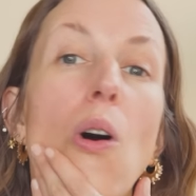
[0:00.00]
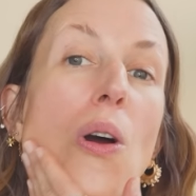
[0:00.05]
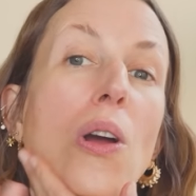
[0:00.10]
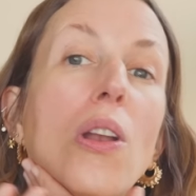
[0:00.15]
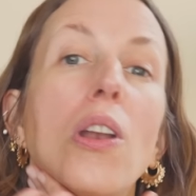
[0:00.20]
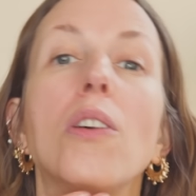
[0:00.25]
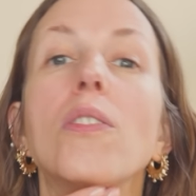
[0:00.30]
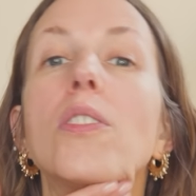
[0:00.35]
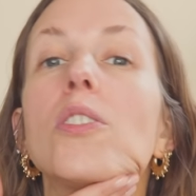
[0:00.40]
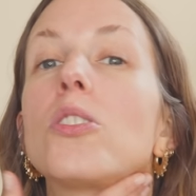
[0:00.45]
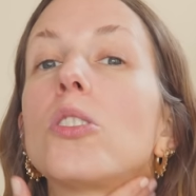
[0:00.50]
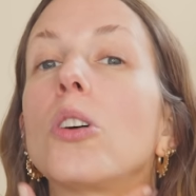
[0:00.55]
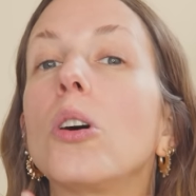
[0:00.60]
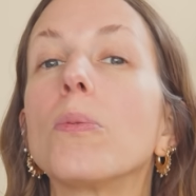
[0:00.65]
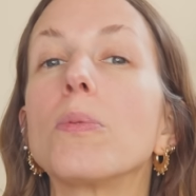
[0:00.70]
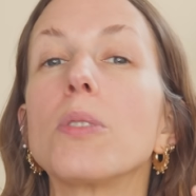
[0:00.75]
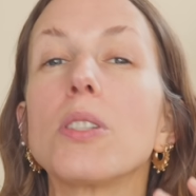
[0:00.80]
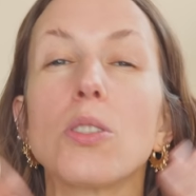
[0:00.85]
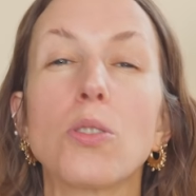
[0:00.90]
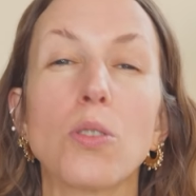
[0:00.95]
oil over the
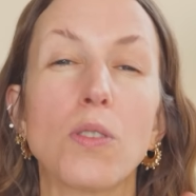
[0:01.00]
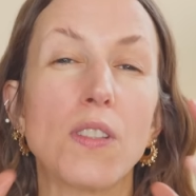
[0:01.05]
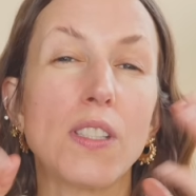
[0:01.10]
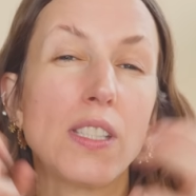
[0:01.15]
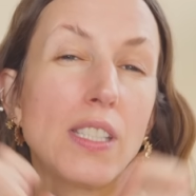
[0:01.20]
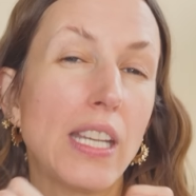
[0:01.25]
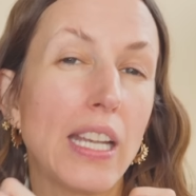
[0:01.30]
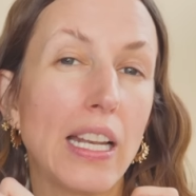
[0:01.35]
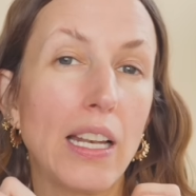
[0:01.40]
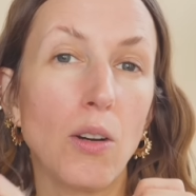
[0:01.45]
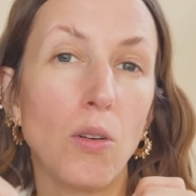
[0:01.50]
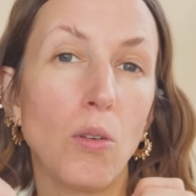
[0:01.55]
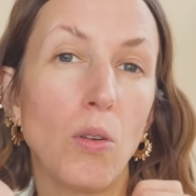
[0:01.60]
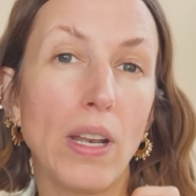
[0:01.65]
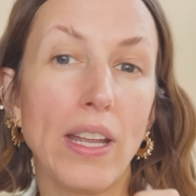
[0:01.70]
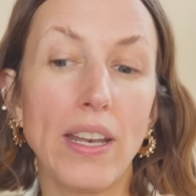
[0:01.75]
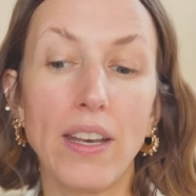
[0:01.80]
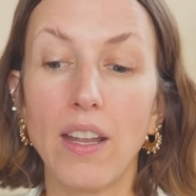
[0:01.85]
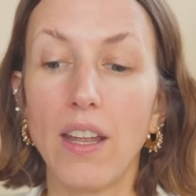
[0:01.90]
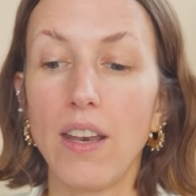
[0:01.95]
top to sort of seal it all in